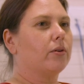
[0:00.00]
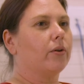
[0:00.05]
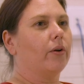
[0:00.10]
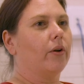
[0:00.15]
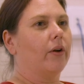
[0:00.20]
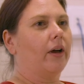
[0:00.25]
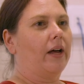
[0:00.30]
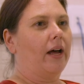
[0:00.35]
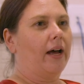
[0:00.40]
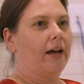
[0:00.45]
or
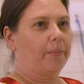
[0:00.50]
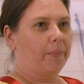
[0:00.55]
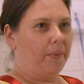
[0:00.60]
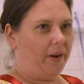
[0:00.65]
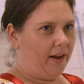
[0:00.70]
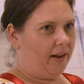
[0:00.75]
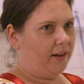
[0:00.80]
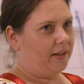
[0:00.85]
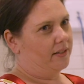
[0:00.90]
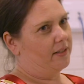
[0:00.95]
who had
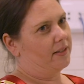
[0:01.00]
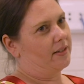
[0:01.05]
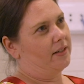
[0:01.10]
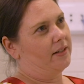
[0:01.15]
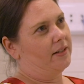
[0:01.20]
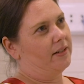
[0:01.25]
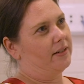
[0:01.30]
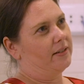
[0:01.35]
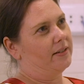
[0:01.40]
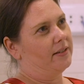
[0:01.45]

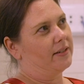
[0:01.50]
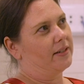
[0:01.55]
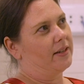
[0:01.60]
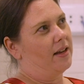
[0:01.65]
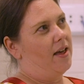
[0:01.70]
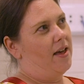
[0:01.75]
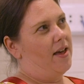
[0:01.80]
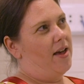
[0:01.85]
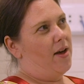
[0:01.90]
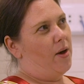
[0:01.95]

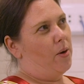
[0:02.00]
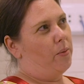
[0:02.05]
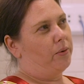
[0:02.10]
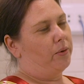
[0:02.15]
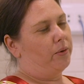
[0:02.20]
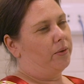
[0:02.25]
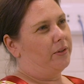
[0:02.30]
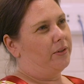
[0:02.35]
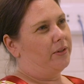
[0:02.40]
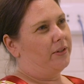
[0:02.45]
Parkinson's
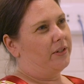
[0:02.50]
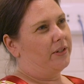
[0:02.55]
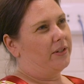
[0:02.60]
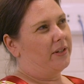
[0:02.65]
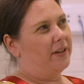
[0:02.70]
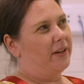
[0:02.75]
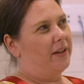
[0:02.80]
would